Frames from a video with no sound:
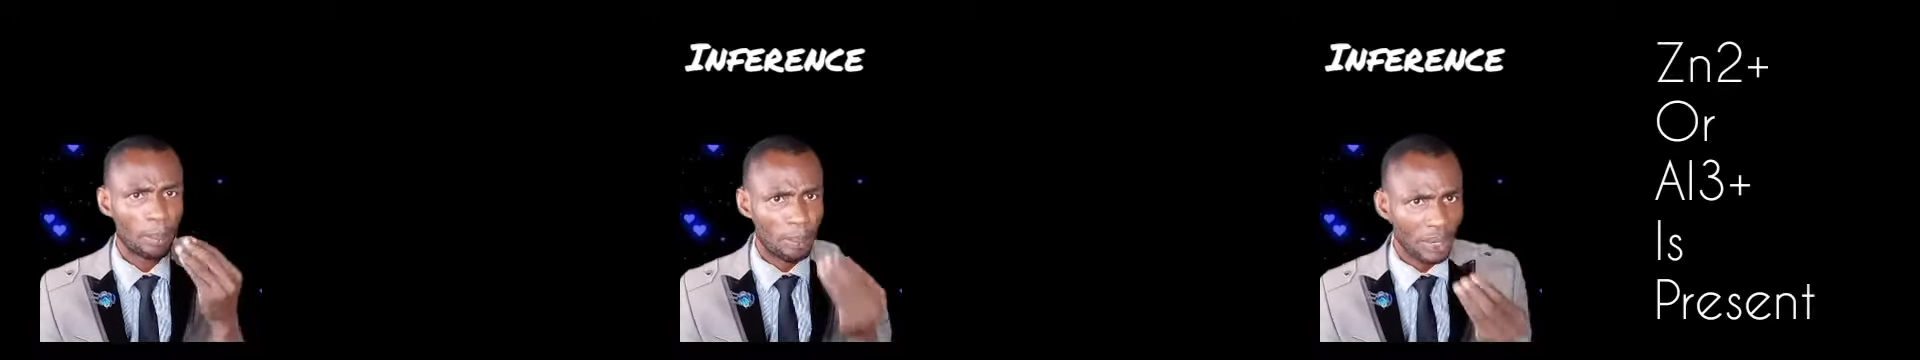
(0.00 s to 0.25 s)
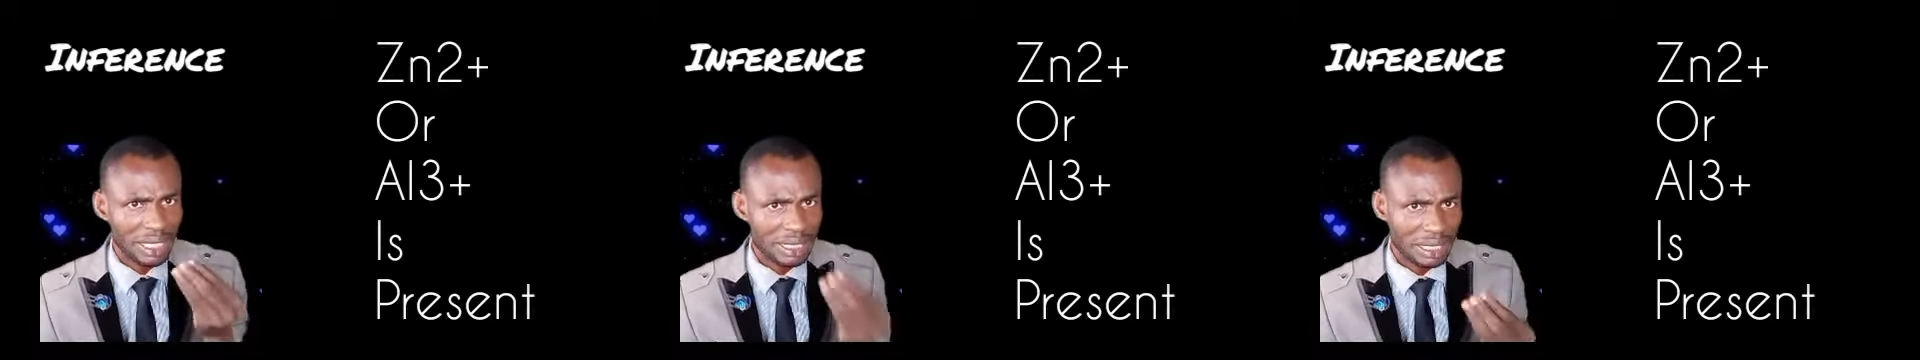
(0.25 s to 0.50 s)

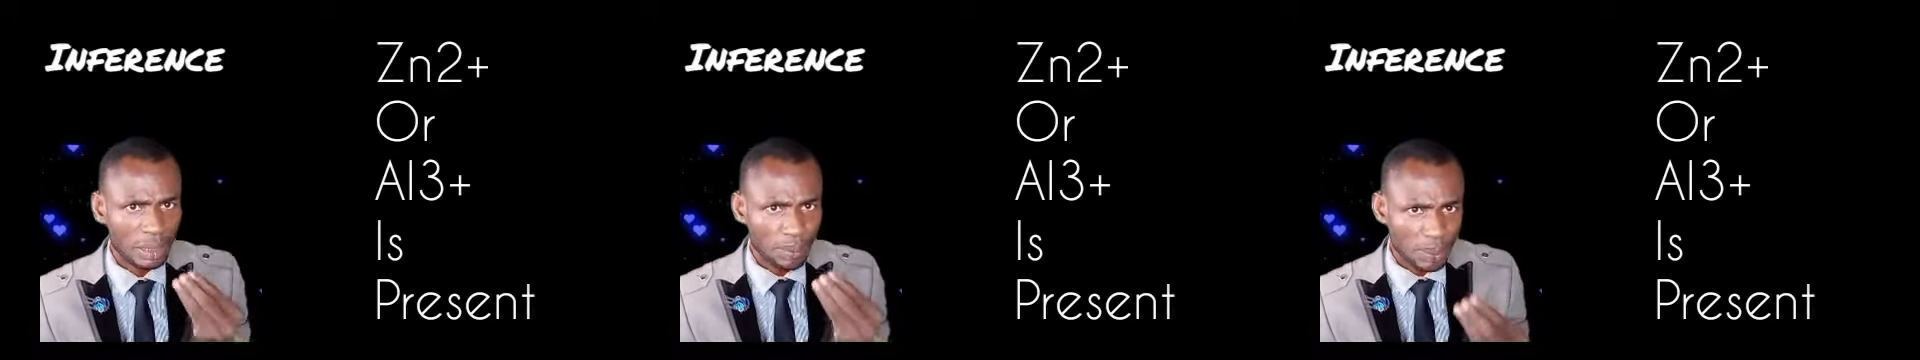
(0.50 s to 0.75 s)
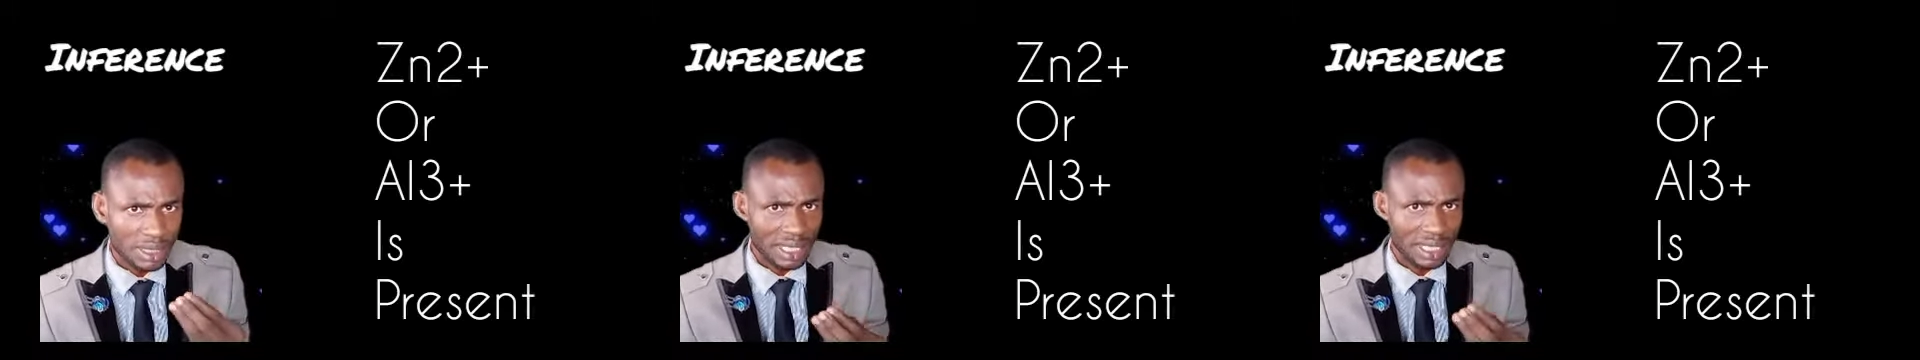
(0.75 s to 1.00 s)

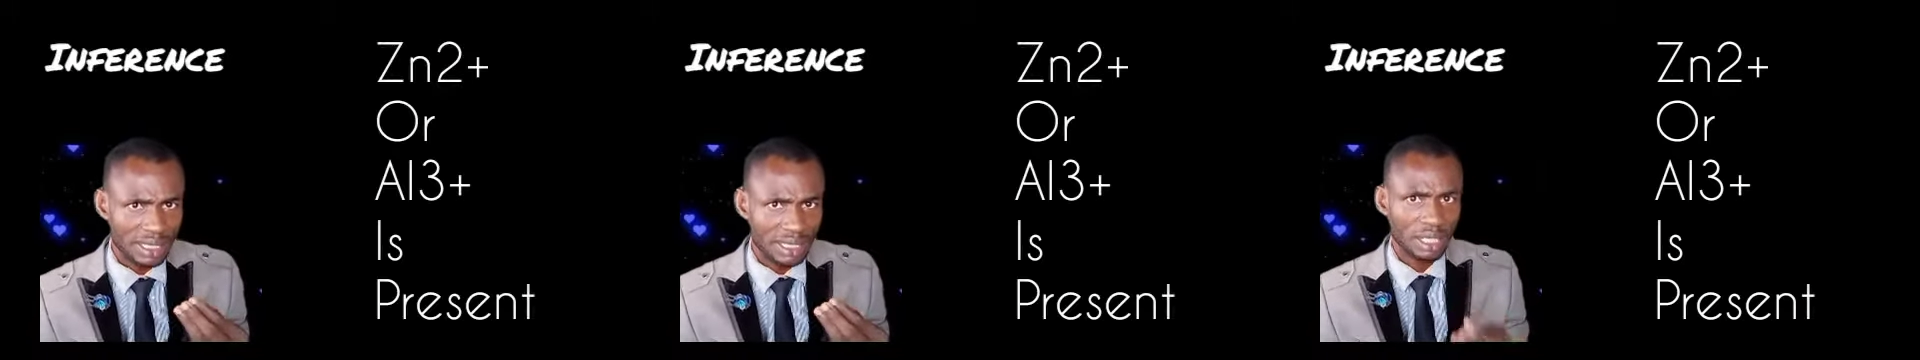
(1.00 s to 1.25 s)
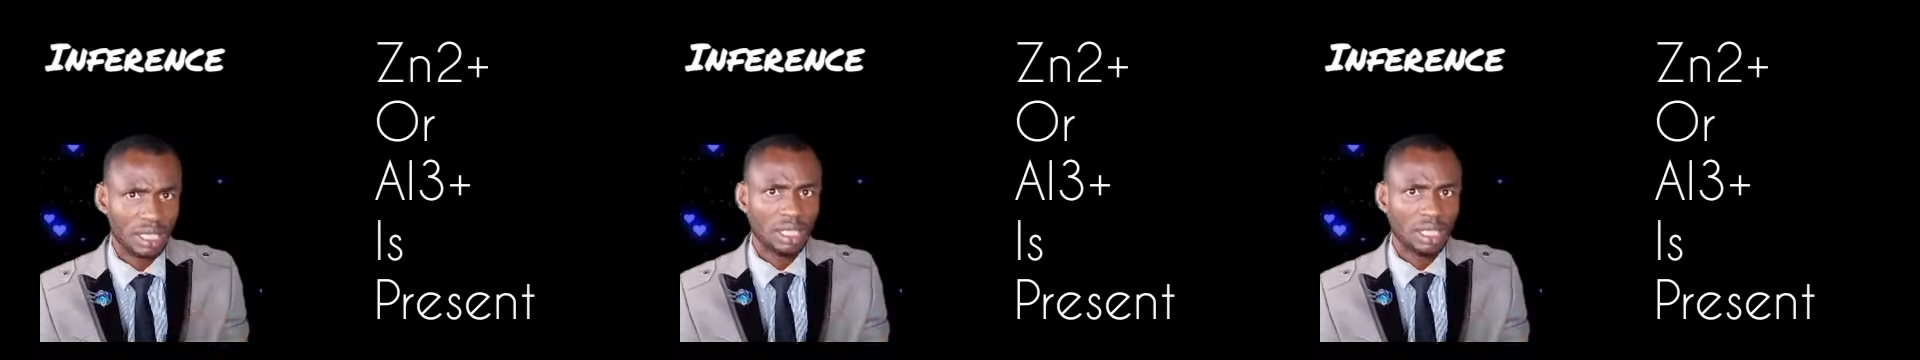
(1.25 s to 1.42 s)
precipitate.